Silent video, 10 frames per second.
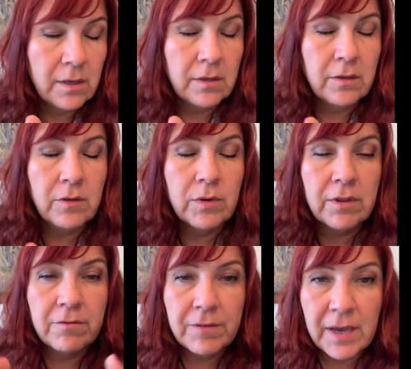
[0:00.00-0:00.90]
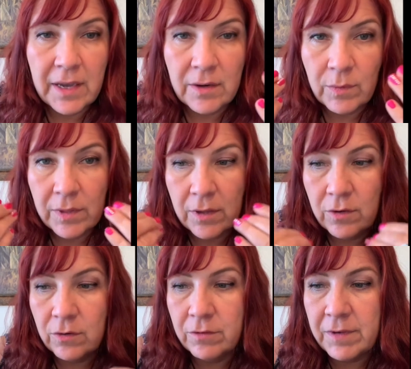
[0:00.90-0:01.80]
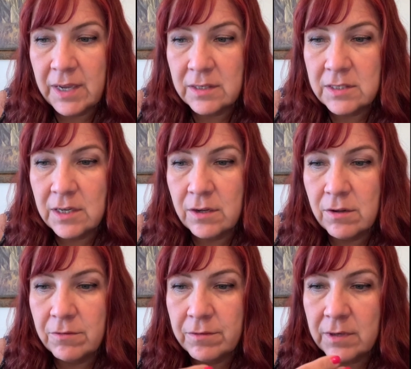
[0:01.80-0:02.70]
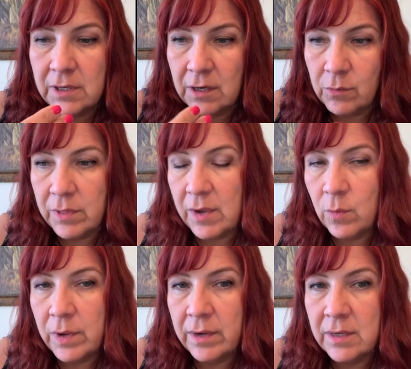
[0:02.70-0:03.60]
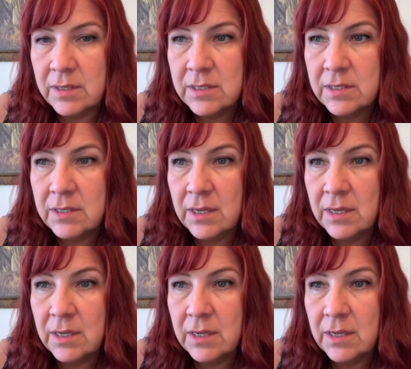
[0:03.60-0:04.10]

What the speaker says: You can find within your divine self, connect with that oneness.